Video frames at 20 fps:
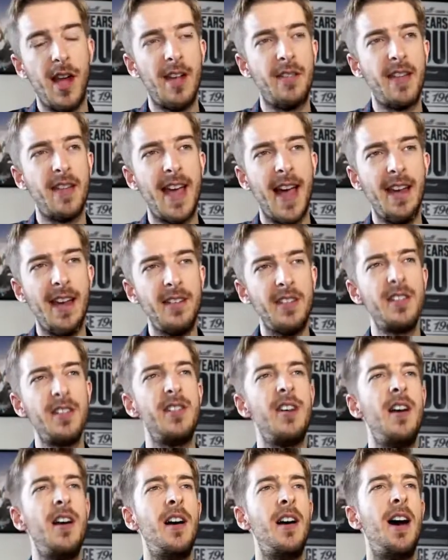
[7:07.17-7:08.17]
at the end
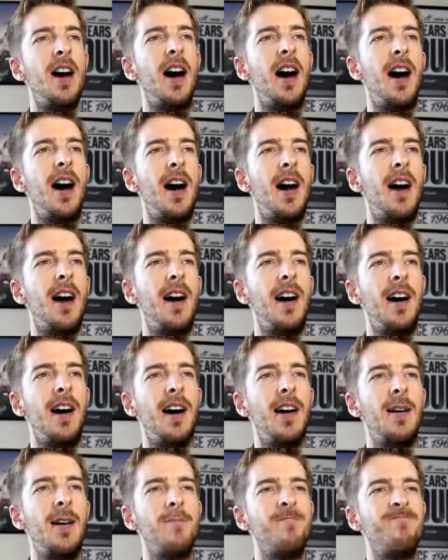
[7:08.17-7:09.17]
are
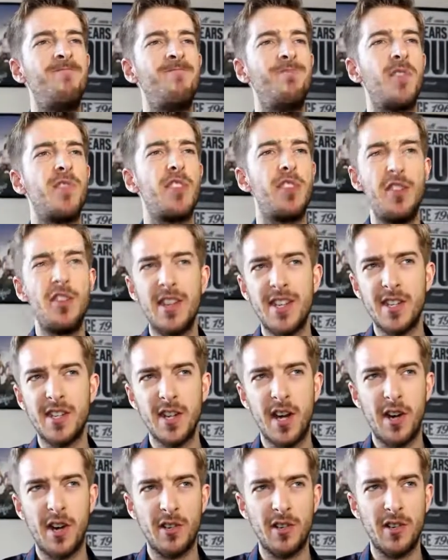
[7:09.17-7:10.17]
3
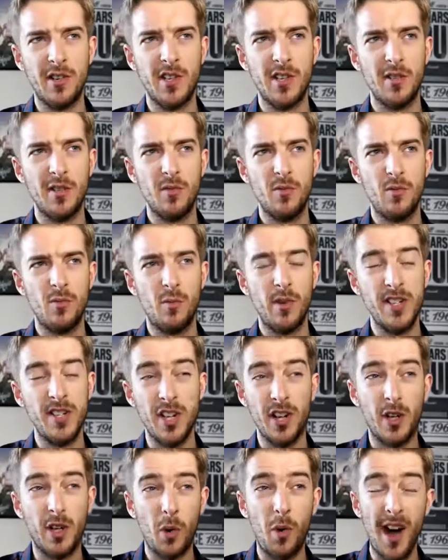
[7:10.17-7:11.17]
songs which
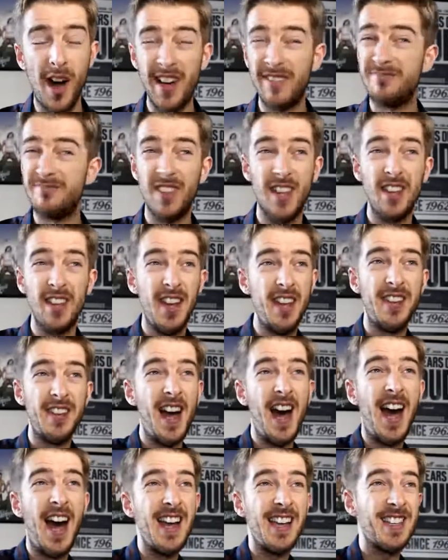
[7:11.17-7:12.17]
are quite at
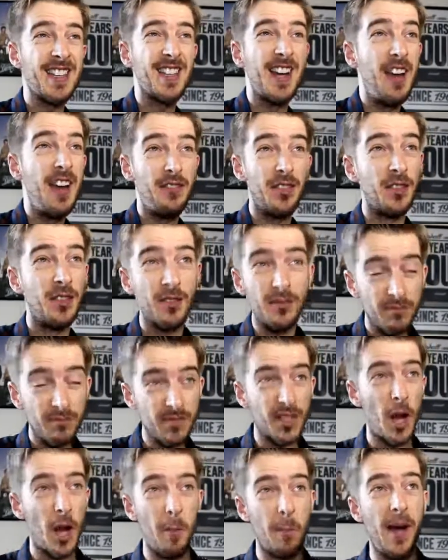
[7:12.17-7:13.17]
the highest level
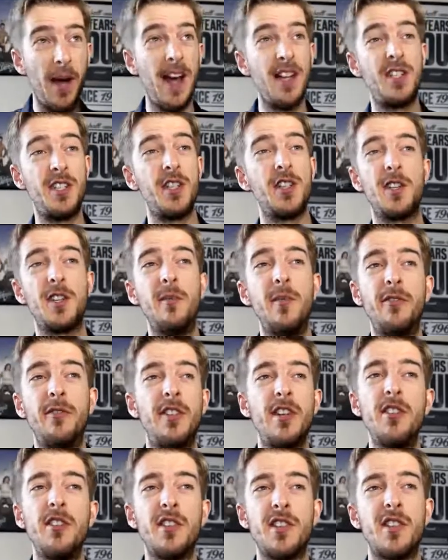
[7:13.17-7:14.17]
compared to some of
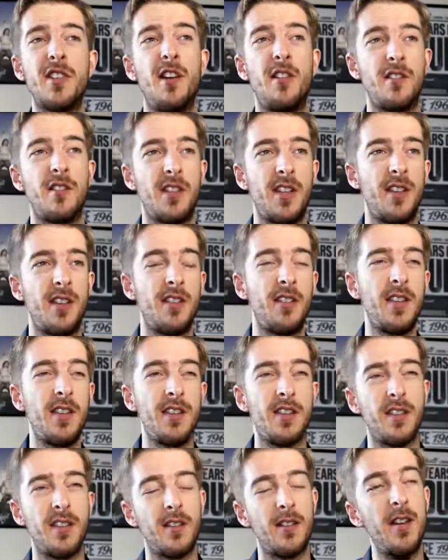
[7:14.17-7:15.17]
the other songs.
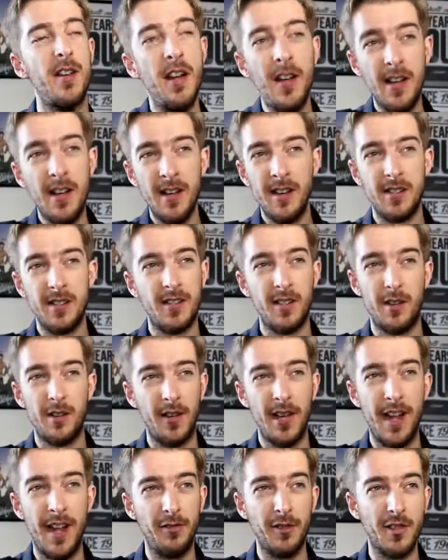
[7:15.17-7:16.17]
These are sort
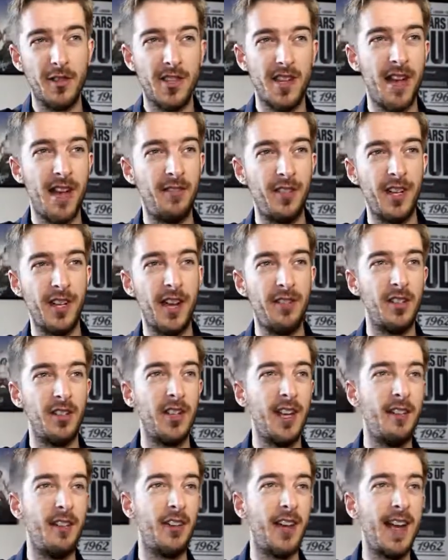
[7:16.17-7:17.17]
of level 7,
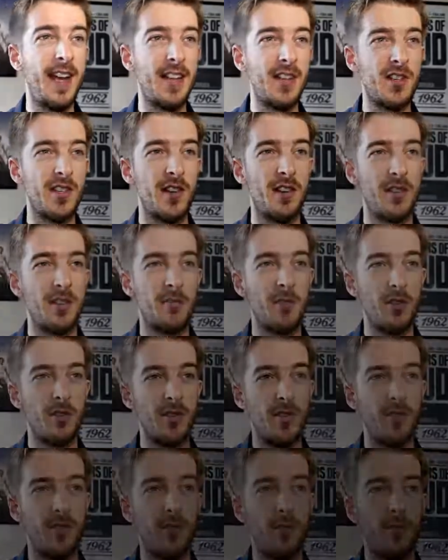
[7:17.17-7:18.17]
level 8 songs,
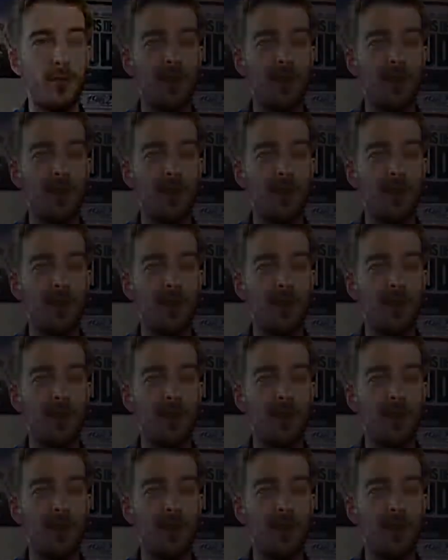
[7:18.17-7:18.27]
most of them